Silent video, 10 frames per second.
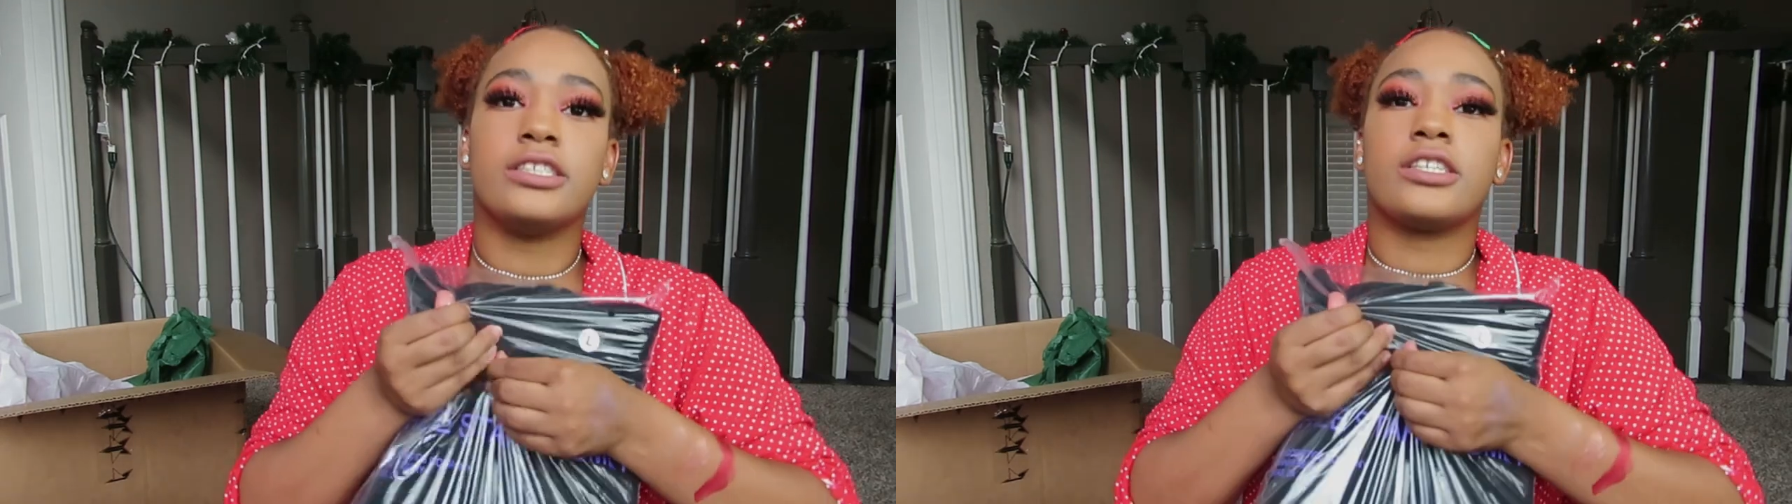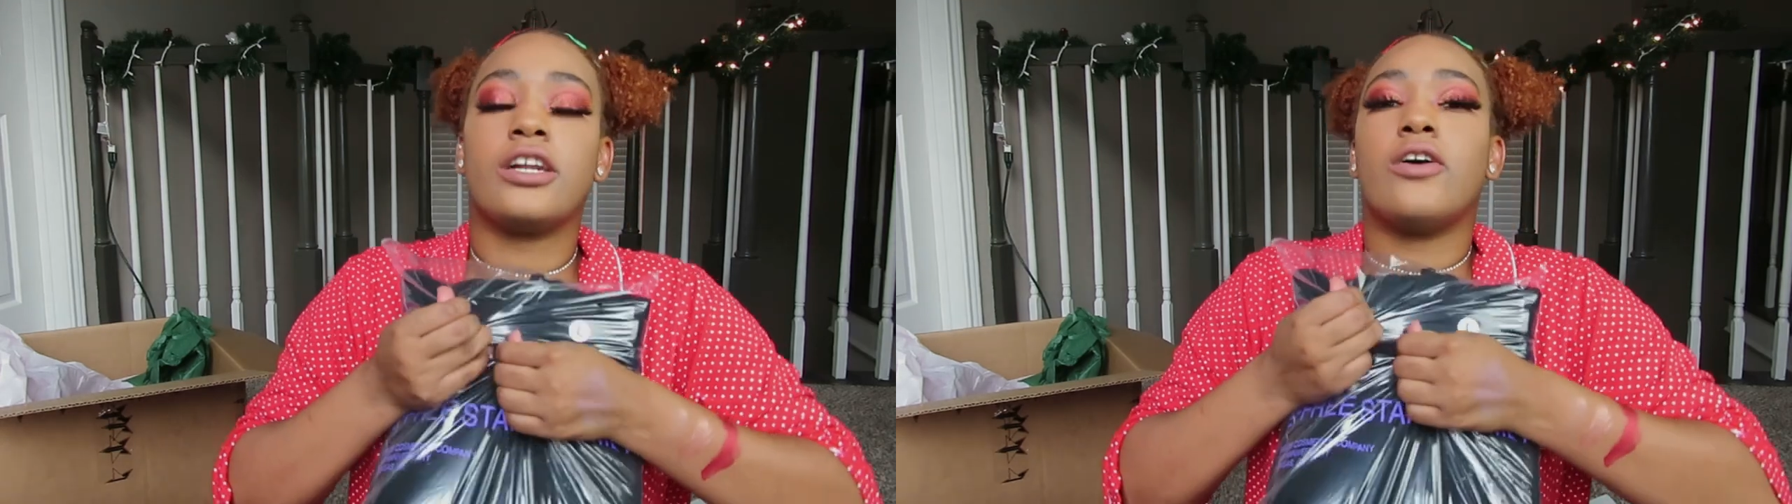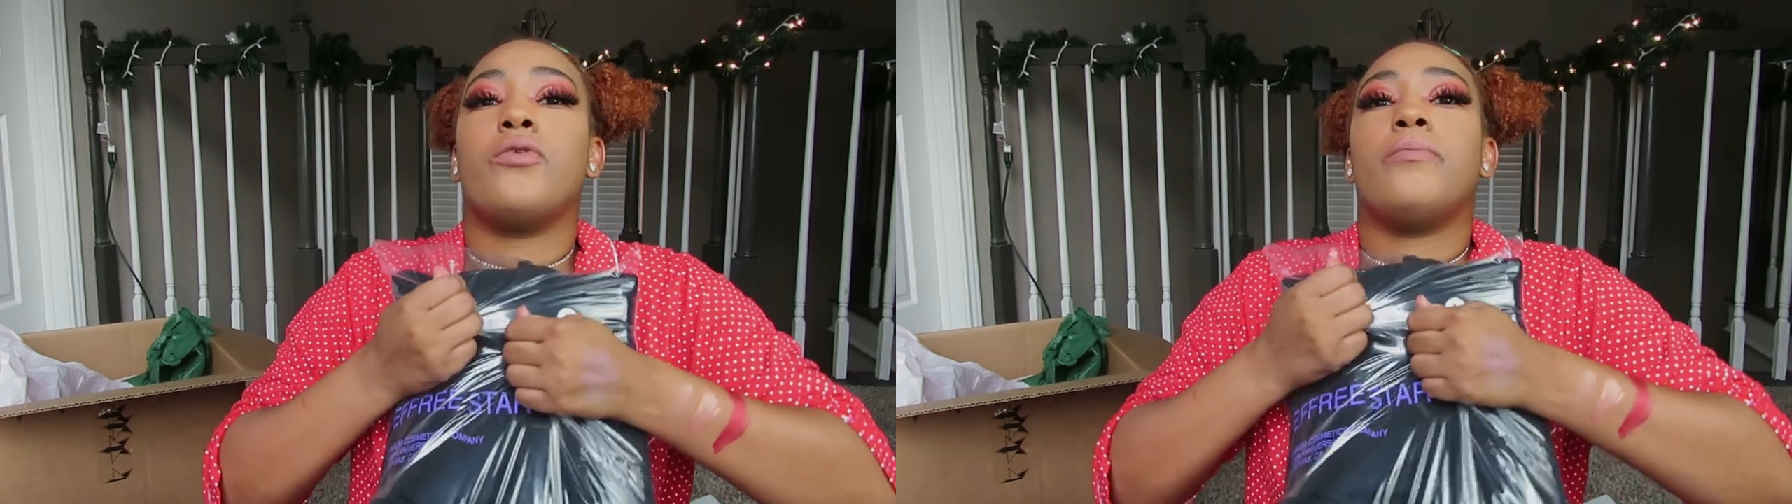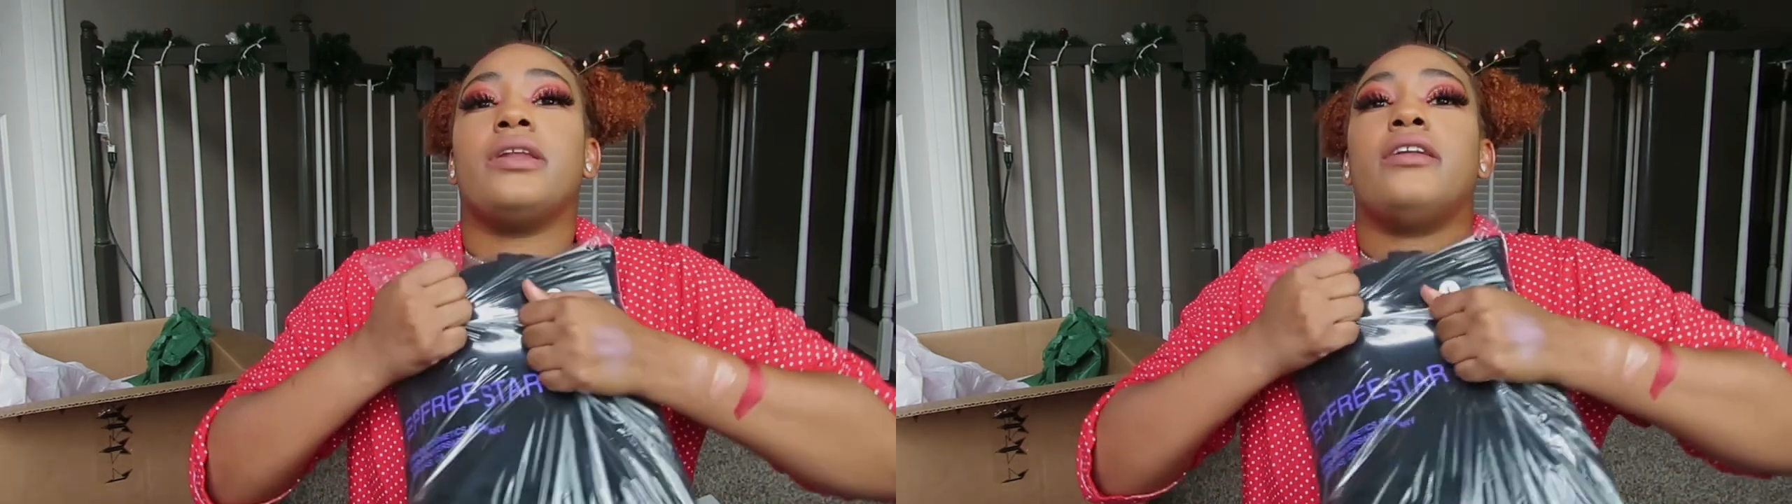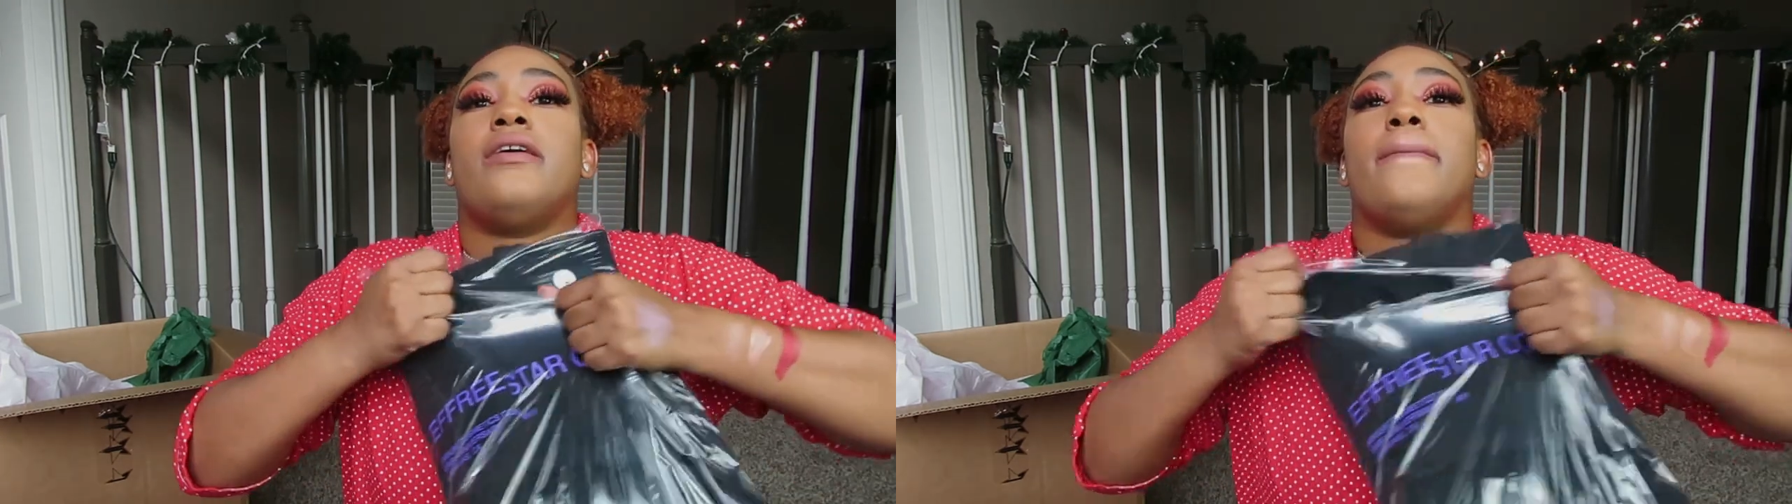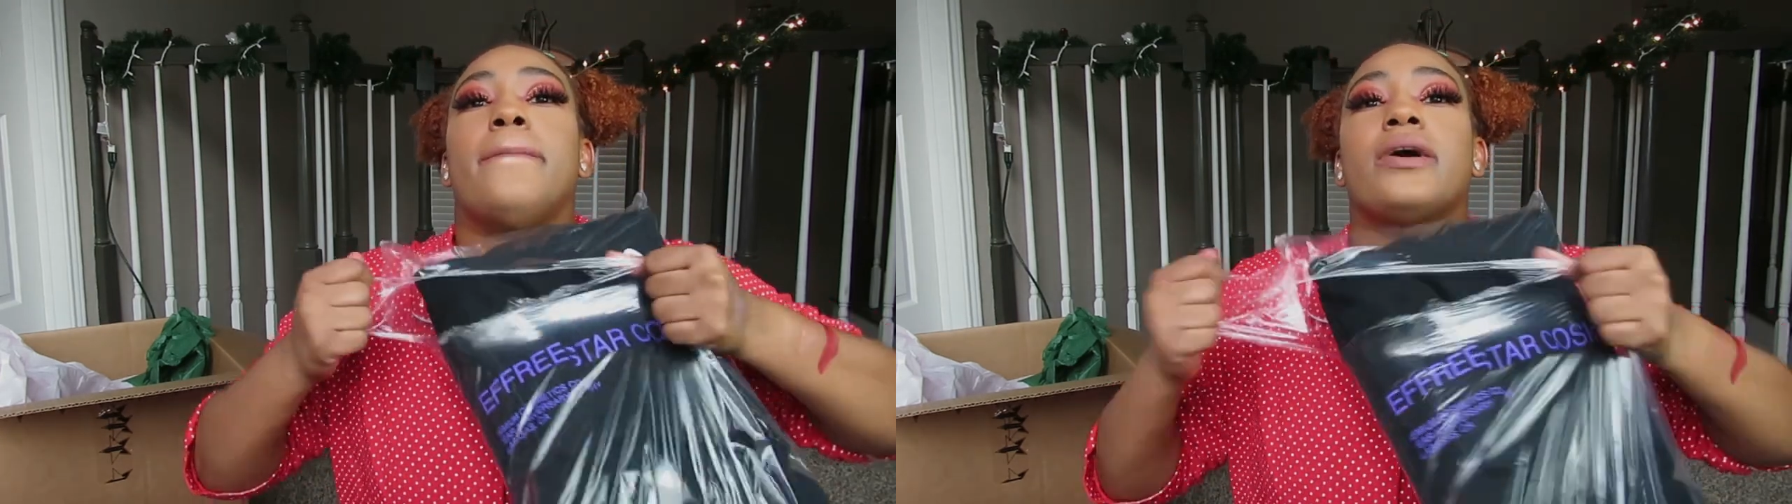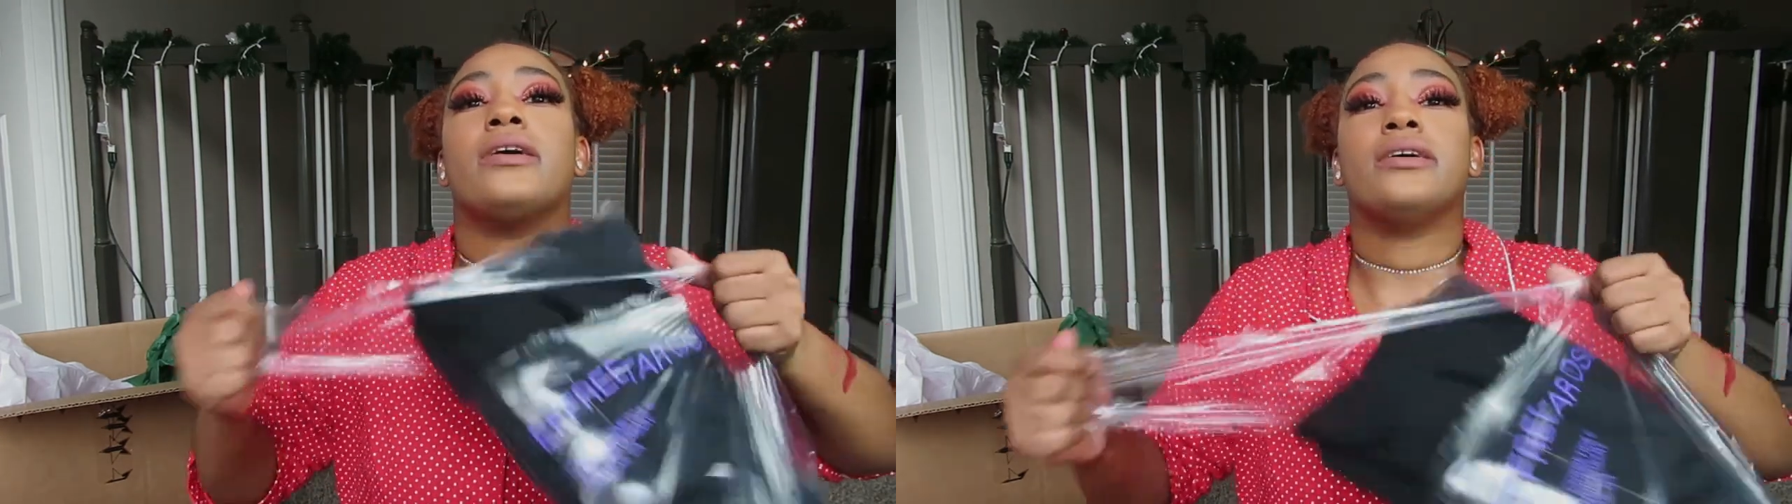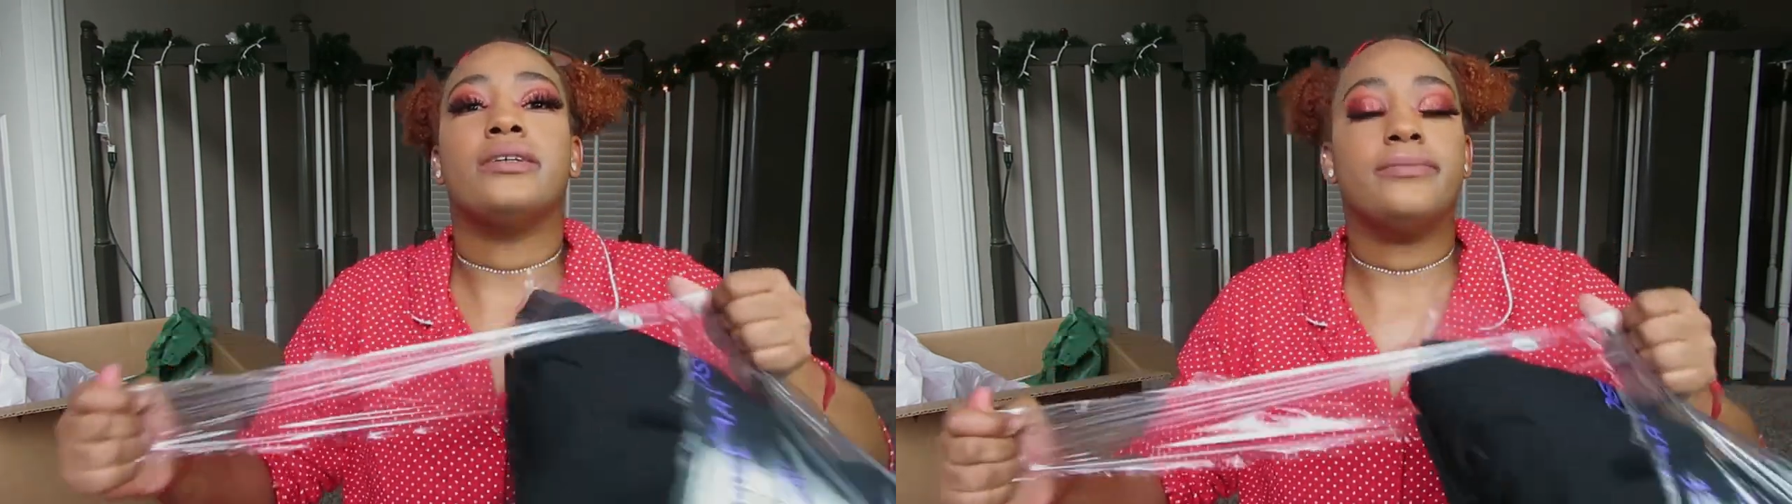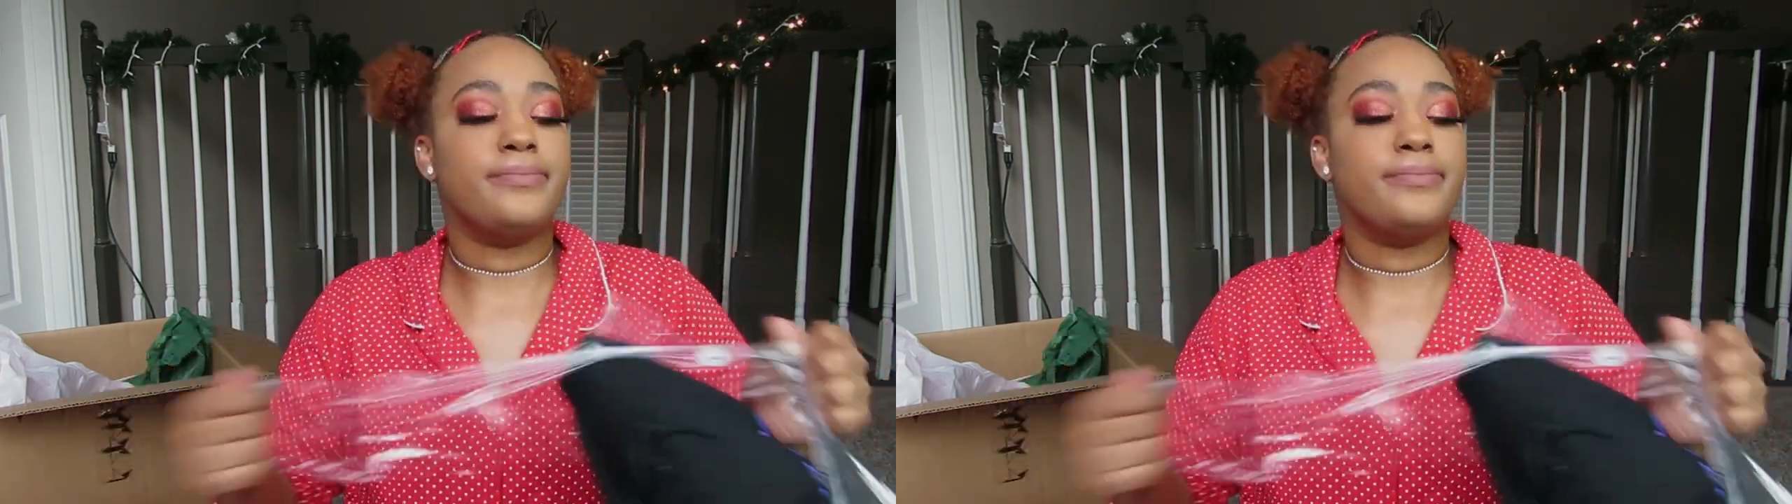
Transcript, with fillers: Just gonna open it up.